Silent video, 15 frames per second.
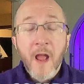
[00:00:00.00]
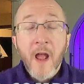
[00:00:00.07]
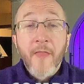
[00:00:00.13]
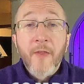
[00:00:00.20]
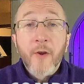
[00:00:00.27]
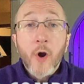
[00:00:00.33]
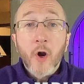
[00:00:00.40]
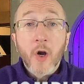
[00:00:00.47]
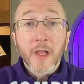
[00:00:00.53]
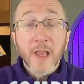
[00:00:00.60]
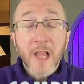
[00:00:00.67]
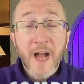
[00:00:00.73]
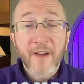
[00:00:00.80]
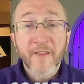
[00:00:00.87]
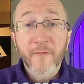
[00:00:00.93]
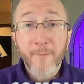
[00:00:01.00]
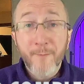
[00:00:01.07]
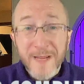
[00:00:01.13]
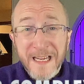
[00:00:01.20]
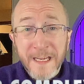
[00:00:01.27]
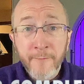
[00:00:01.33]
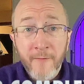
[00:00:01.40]
There are a lot of
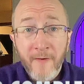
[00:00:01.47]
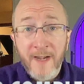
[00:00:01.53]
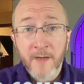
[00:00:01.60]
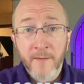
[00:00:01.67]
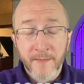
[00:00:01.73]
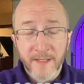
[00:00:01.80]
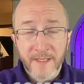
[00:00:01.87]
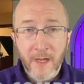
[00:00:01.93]
B vitamins